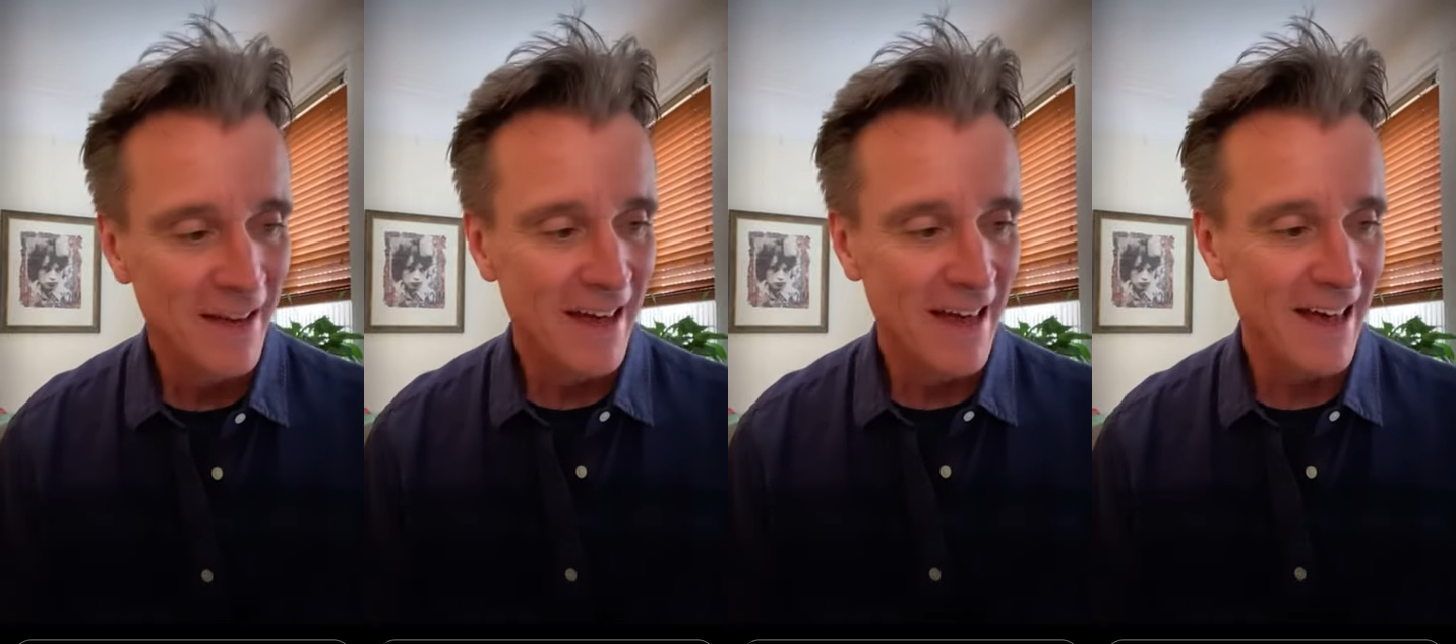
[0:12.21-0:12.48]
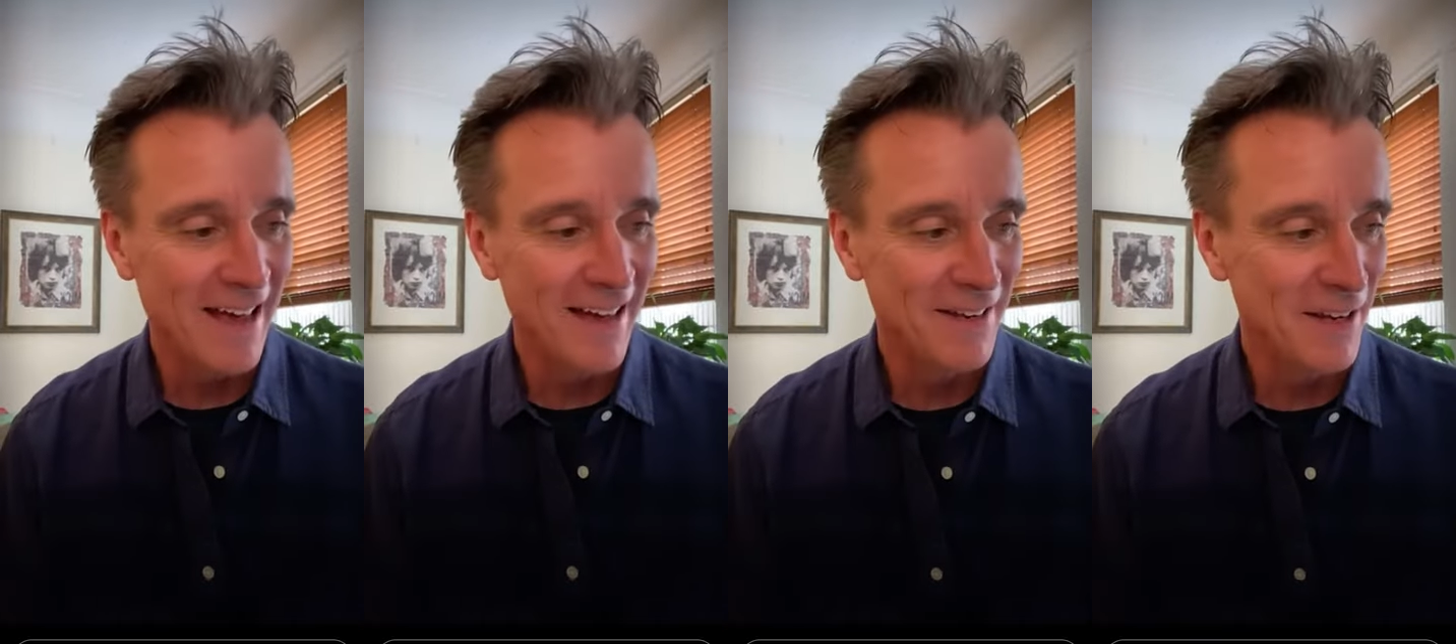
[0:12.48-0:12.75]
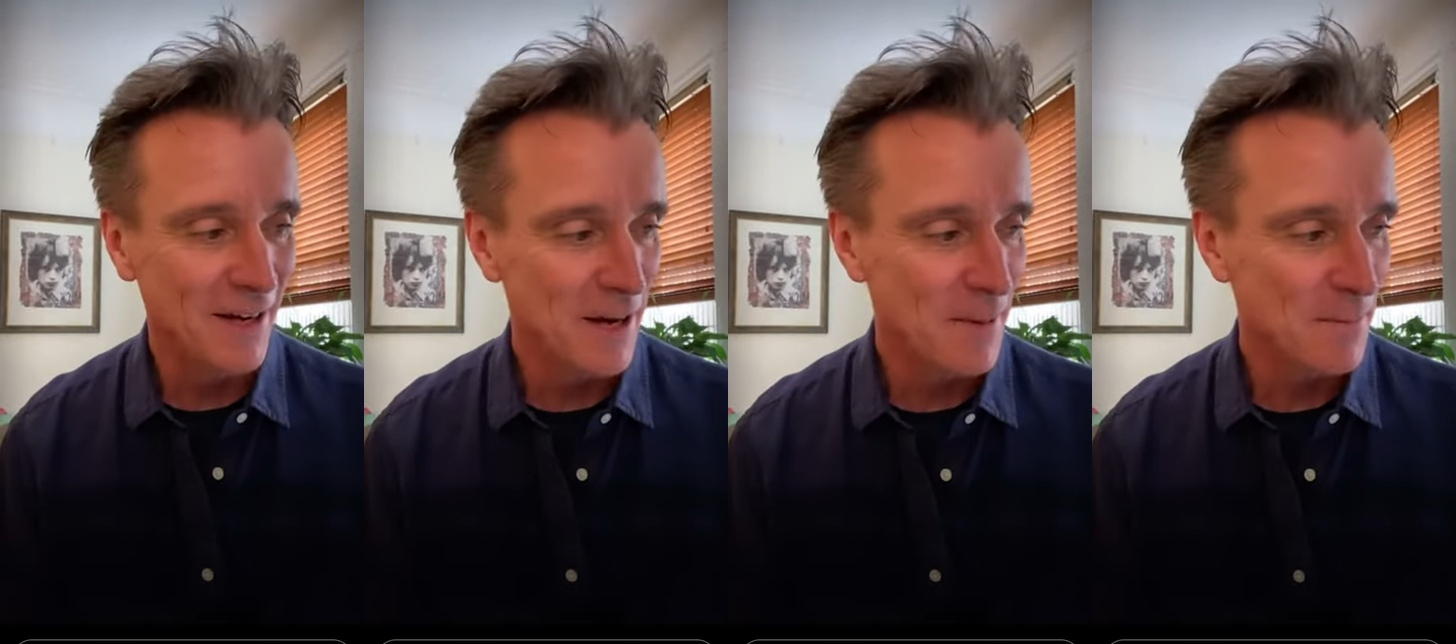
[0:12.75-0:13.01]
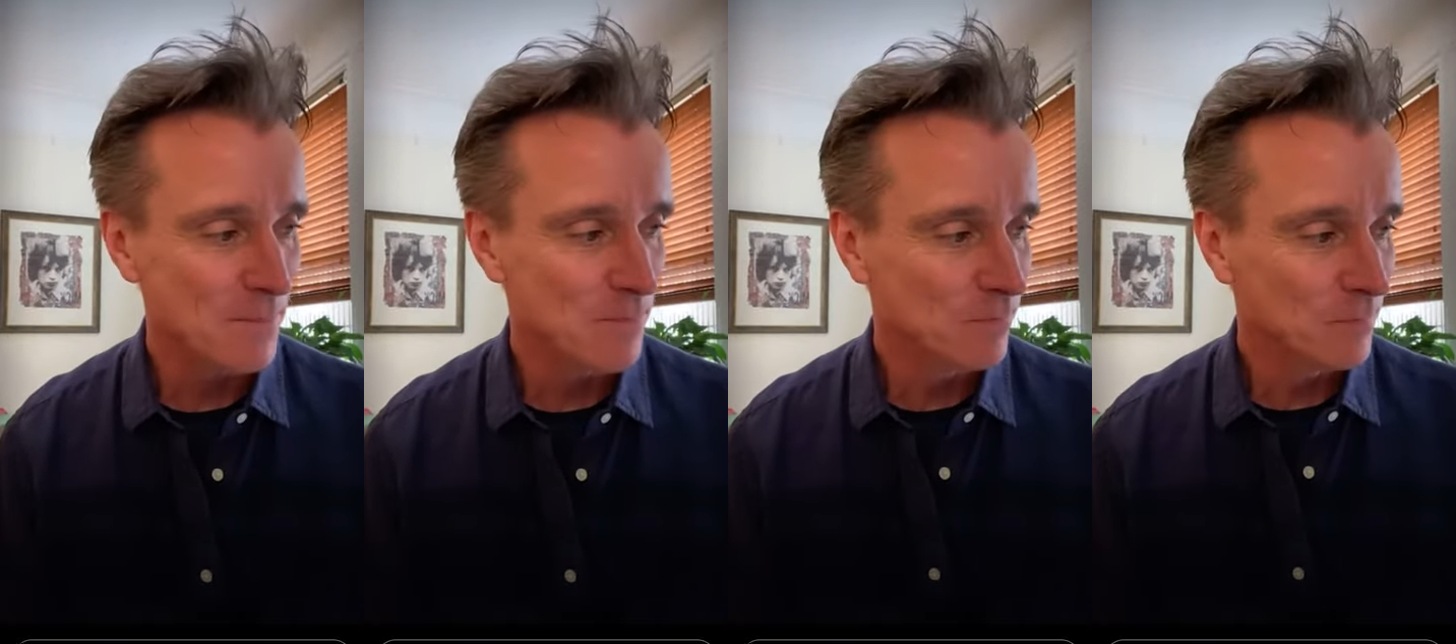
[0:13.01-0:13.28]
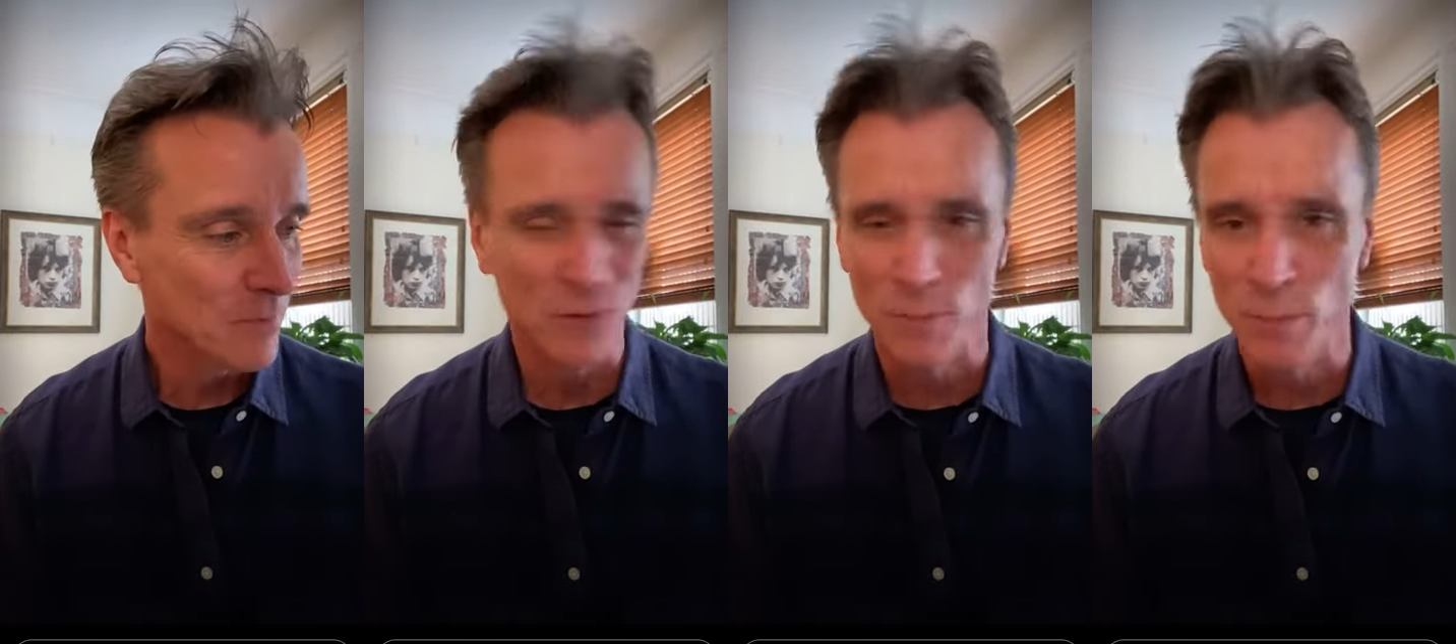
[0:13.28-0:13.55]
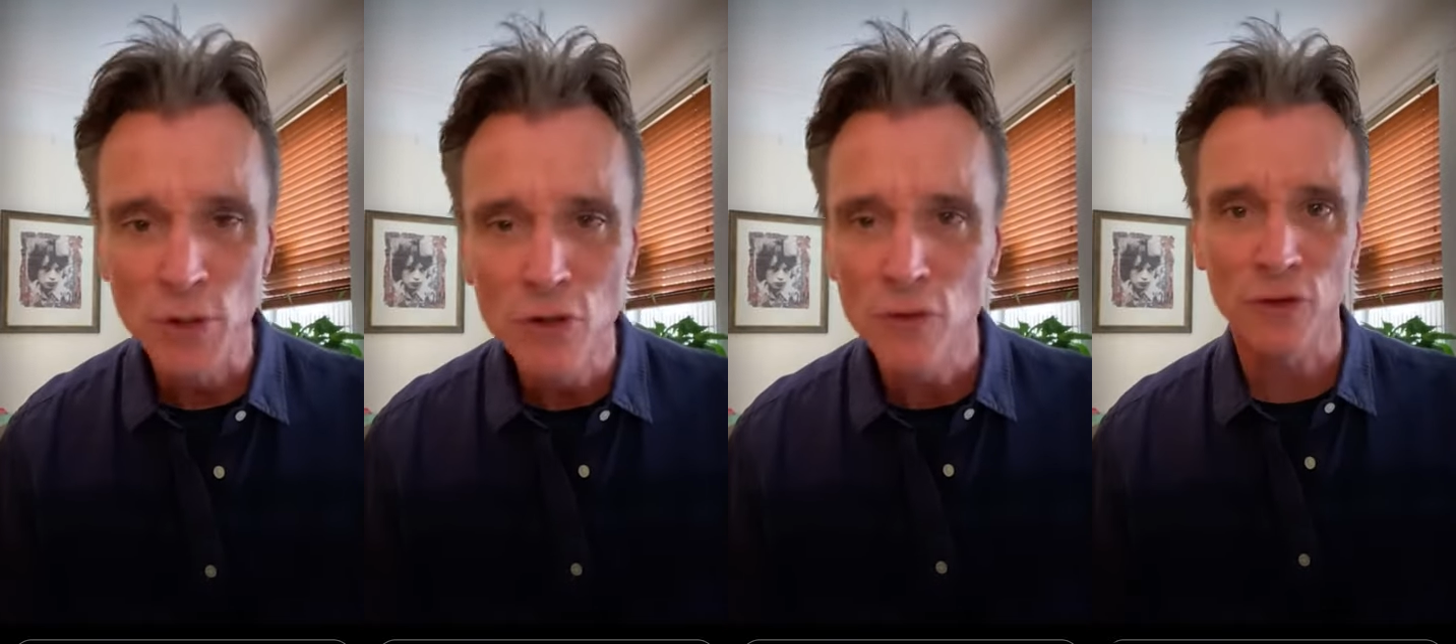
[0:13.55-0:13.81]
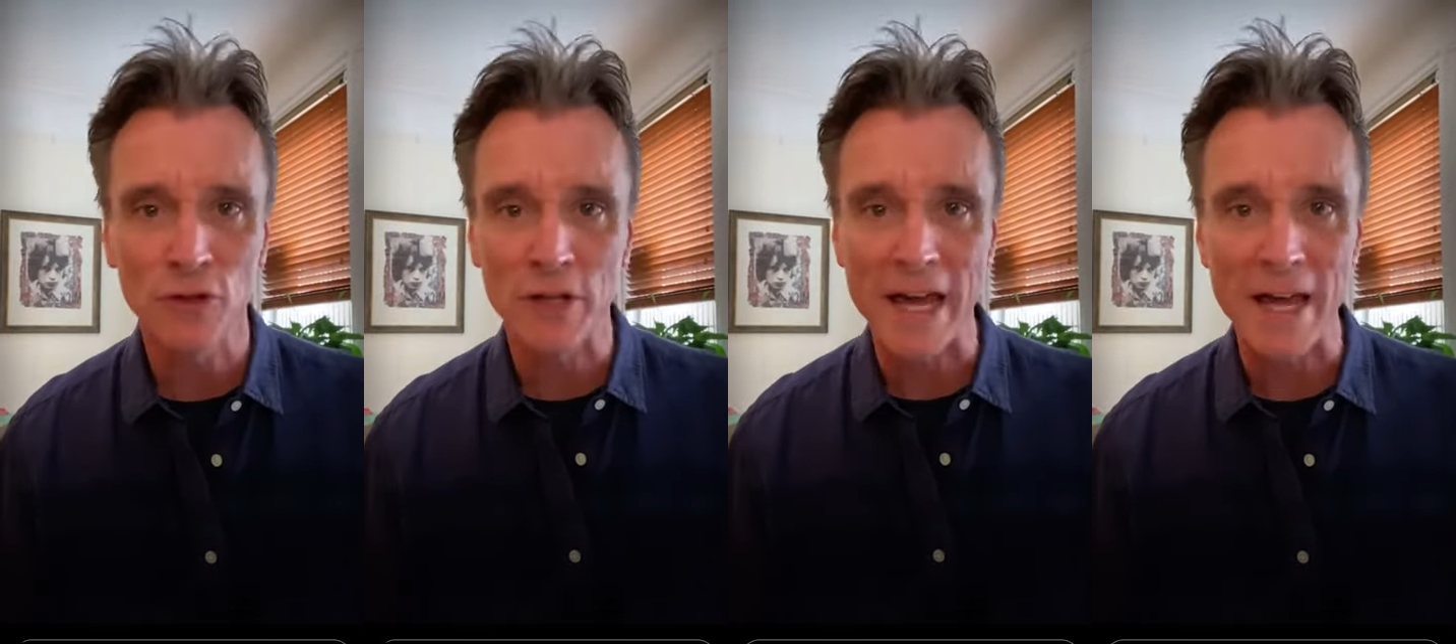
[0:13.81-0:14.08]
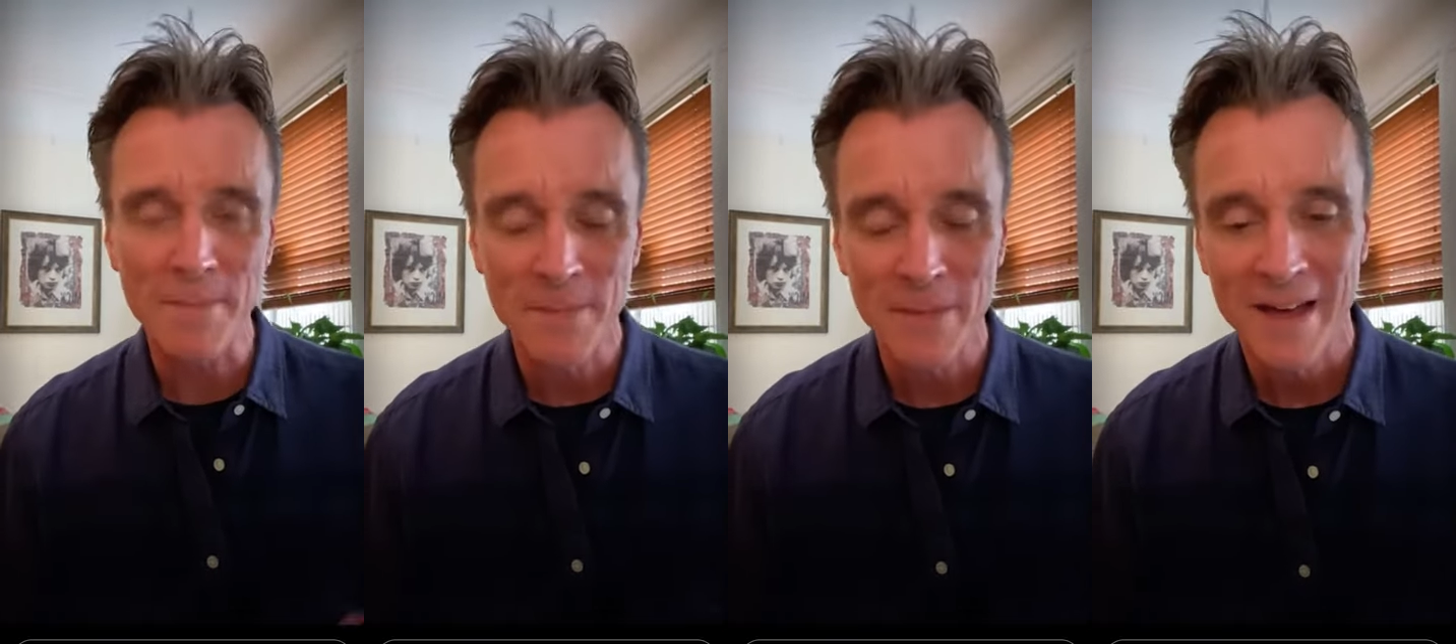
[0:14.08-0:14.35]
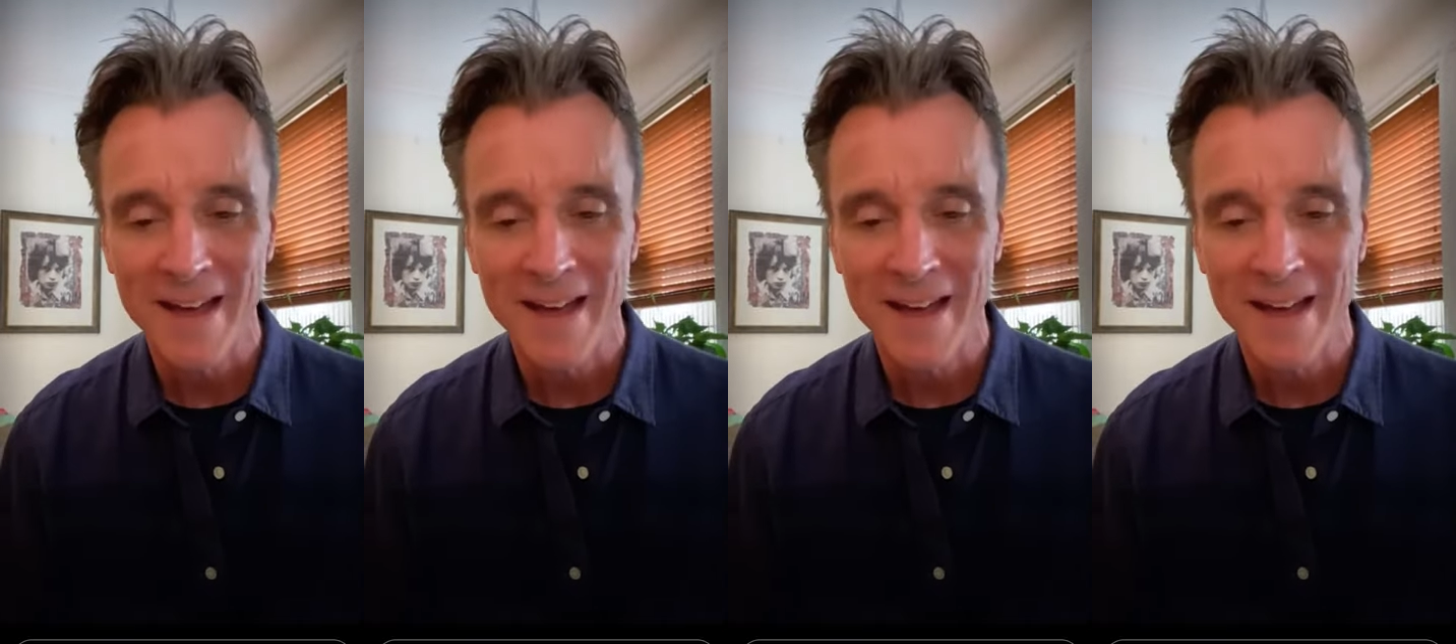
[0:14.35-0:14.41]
and um, it was a beautiful day,